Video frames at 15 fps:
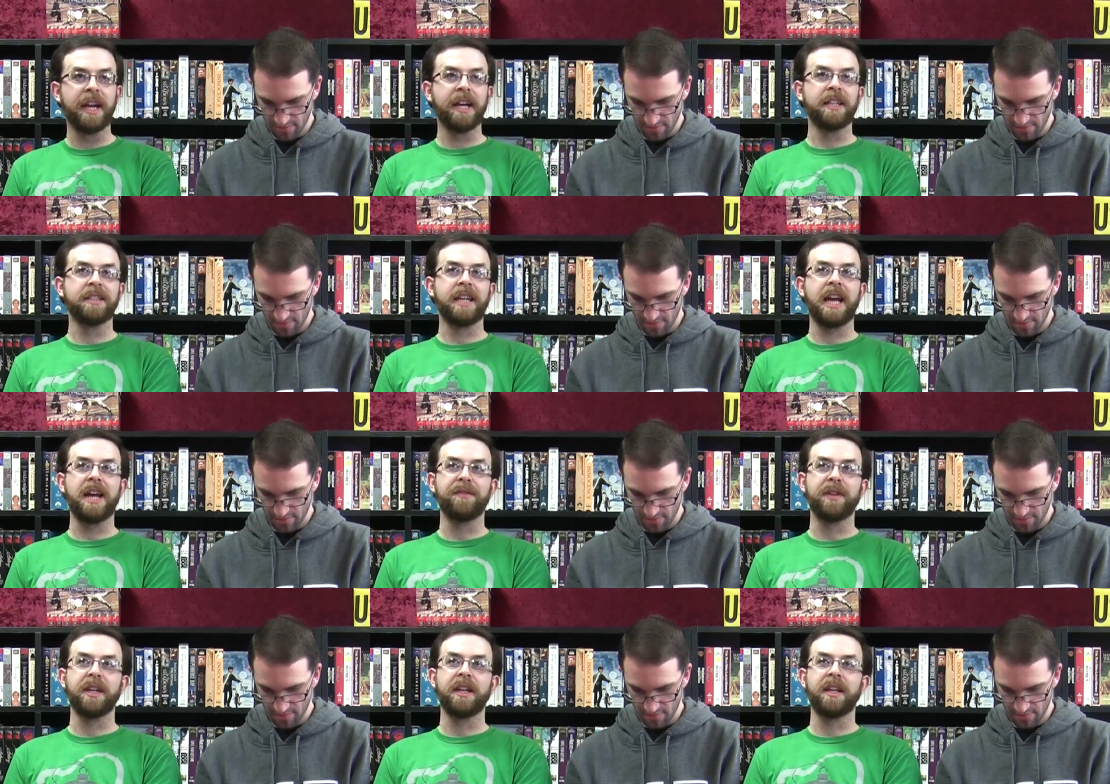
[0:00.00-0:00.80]
Speaker 1: and
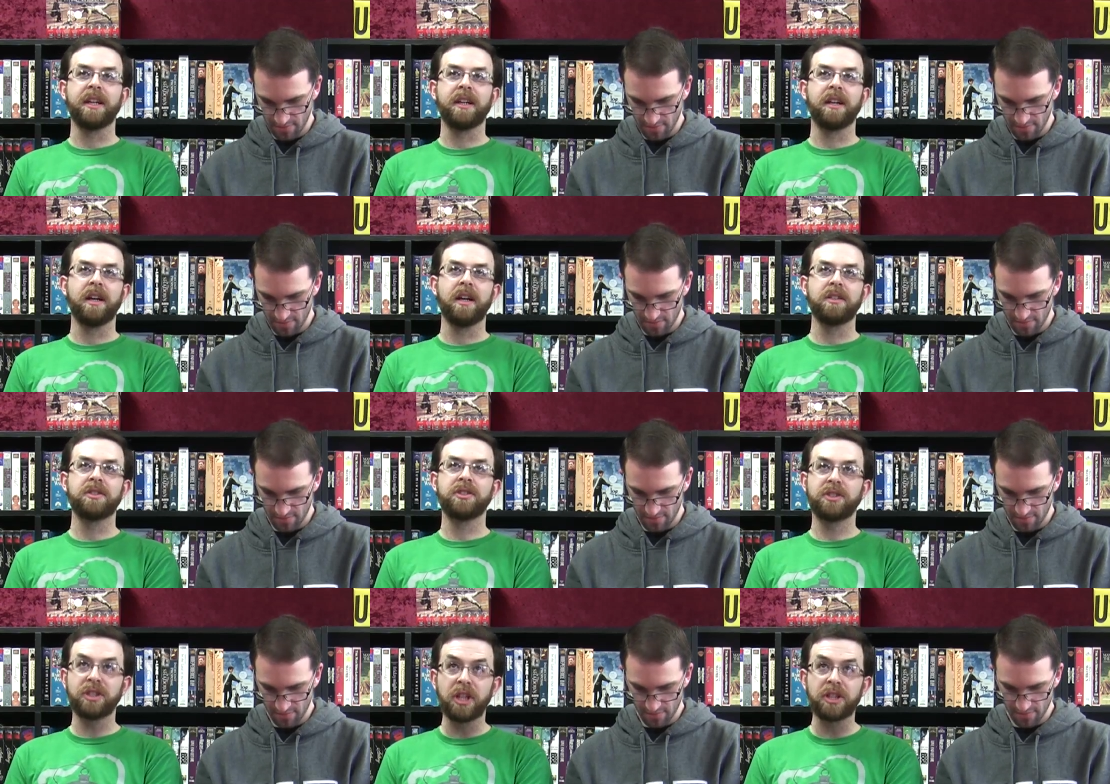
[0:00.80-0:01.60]
having
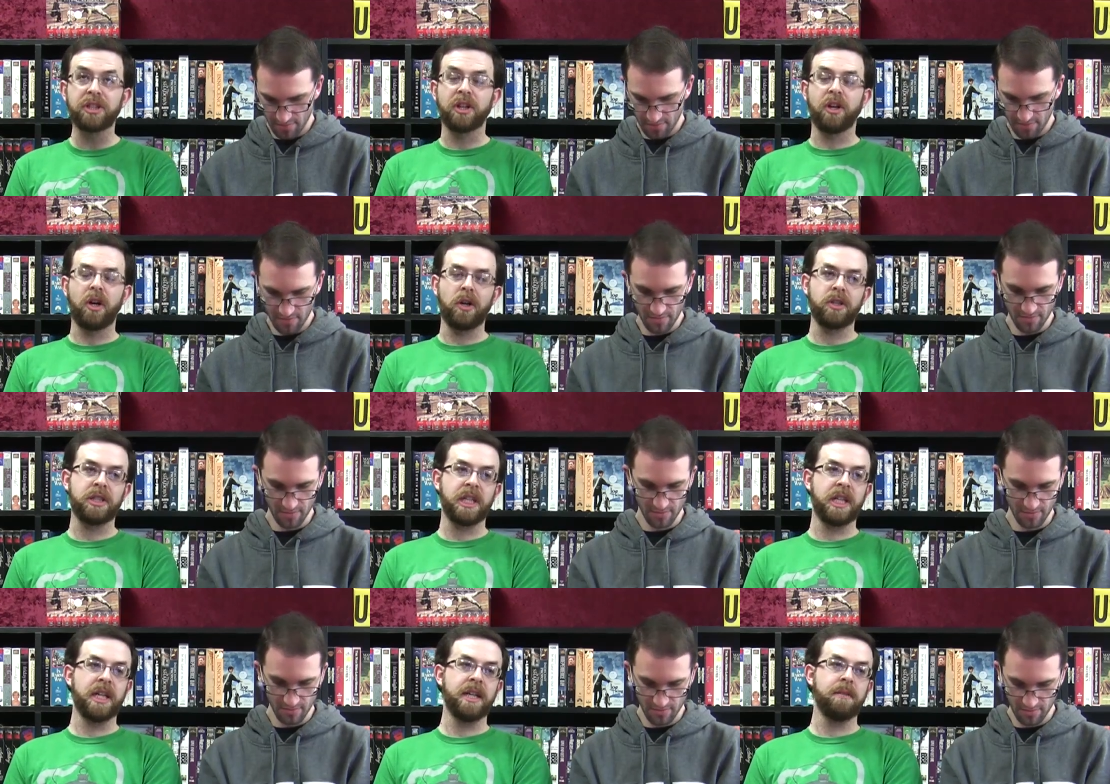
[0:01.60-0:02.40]
such a hard
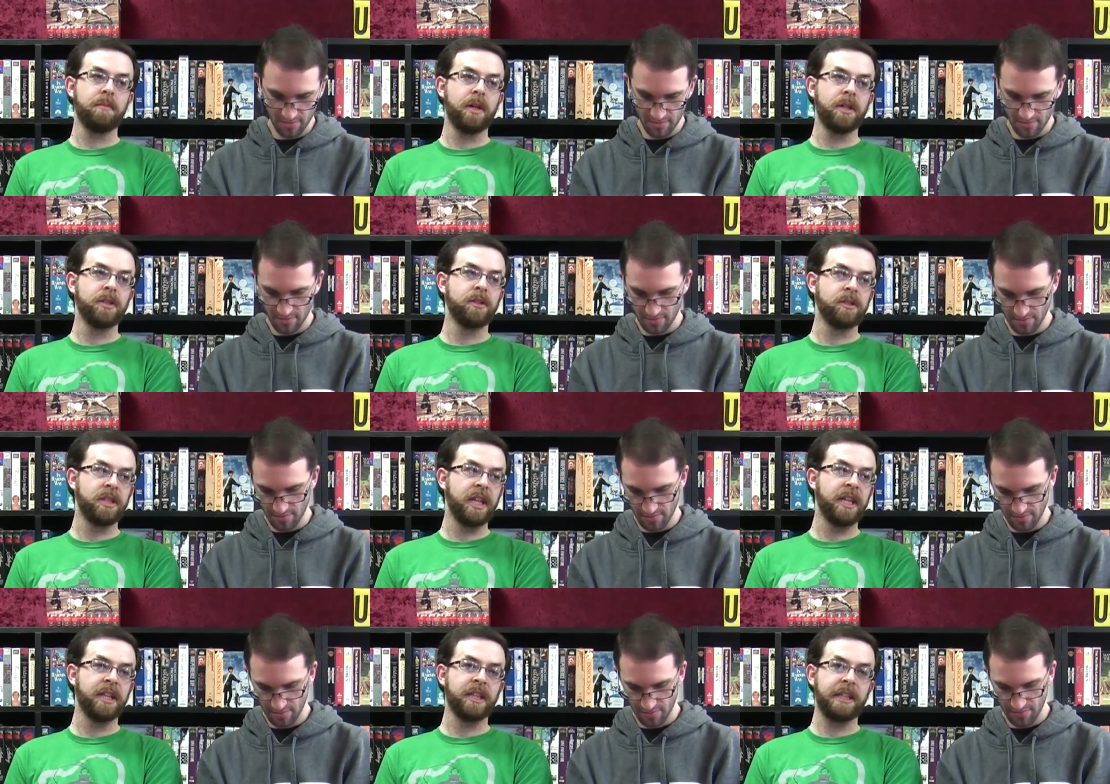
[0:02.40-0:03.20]
time
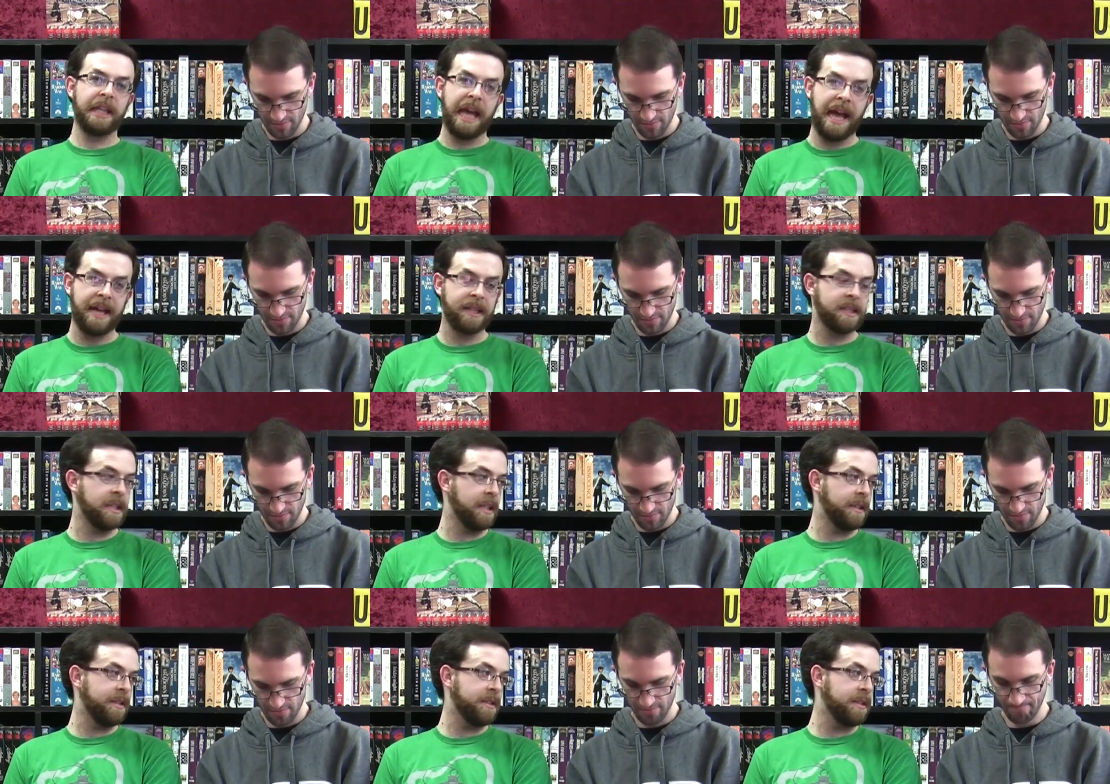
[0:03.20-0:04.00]
understanding the
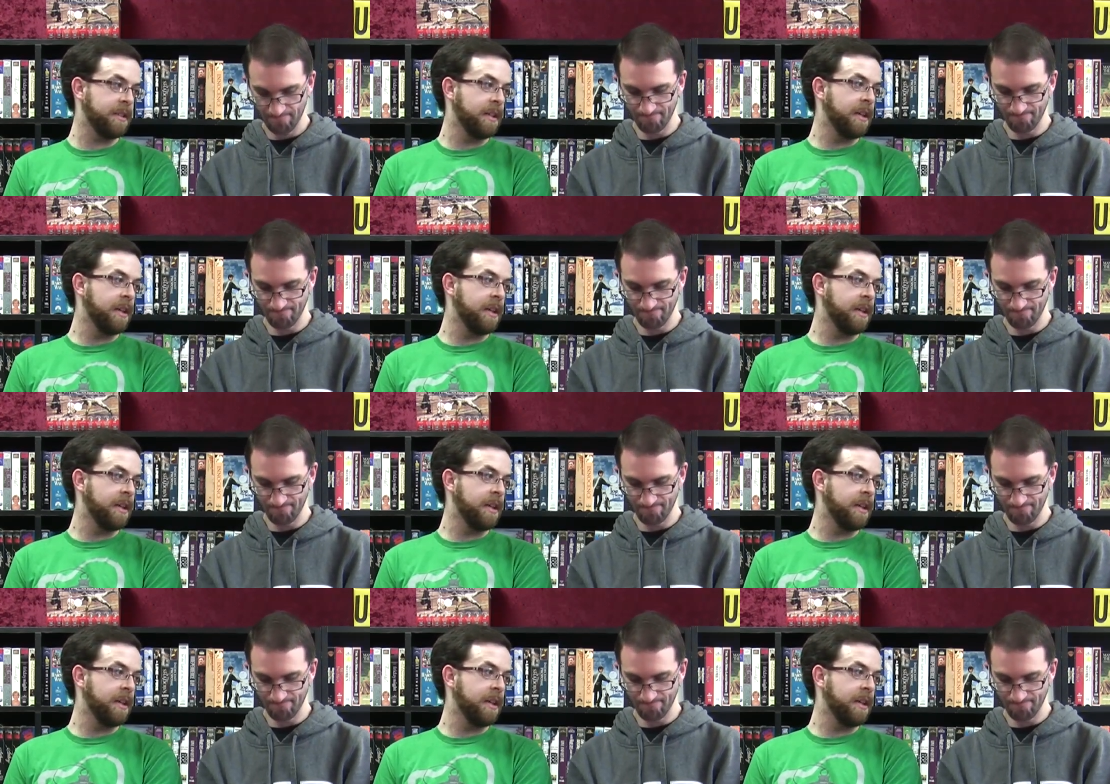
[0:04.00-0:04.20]
accents.